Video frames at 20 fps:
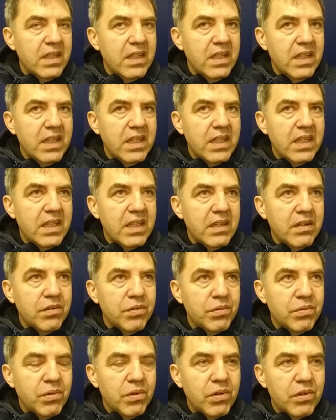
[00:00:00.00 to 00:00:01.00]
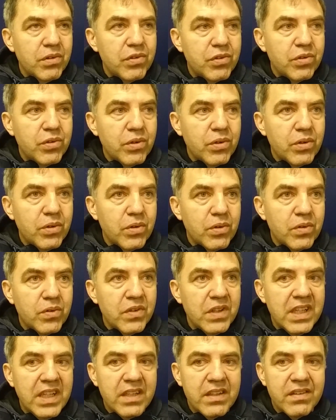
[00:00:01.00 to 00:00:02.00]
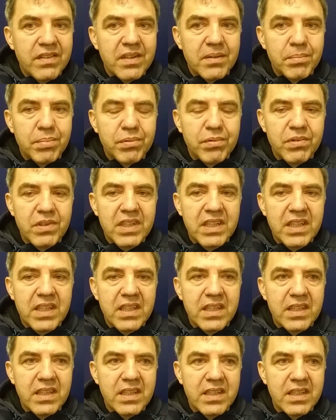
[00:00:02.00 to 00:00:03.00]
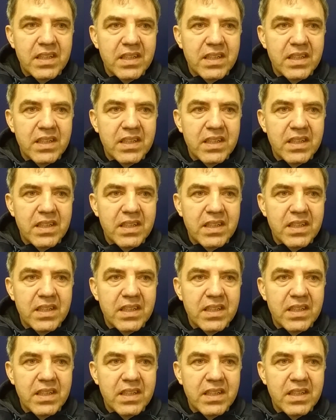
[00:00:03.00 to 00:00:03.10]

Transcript: who also need the bully